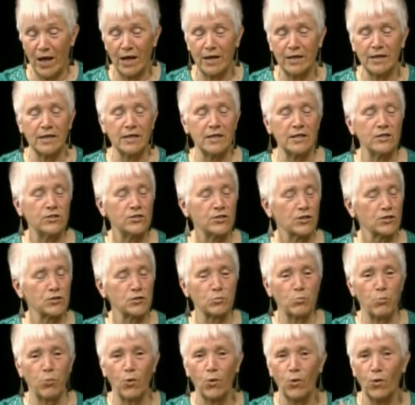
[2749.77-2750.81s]
And he
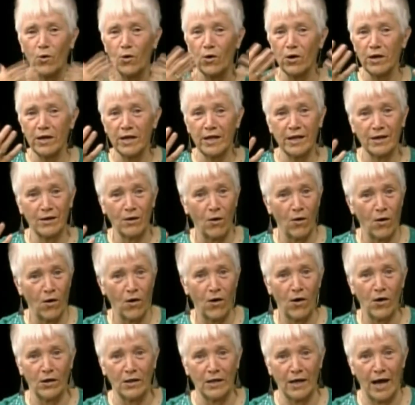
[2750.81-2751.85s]
just poured it
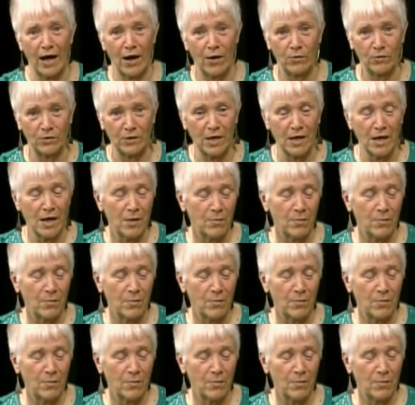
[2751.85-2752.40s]
all out.